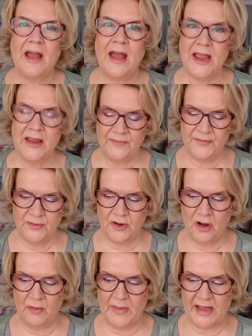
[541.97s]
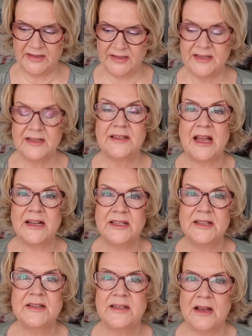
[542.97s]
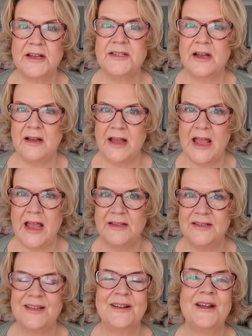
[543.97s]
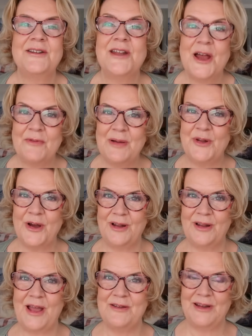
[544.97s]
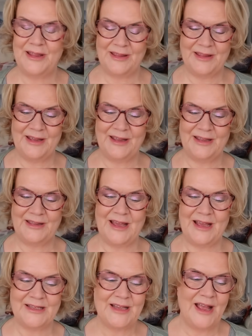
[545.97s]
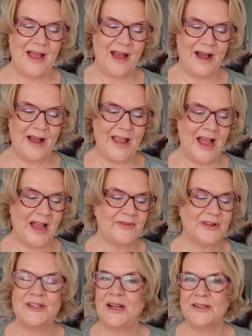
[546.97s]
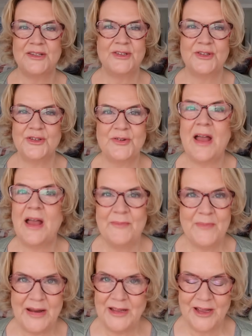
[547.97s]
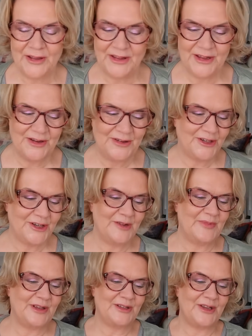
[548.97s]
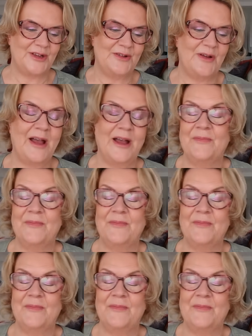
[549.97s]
hateful comments get inside our heads, and I know I'm not alone in thinking this. I have chatted to many other YouTubers who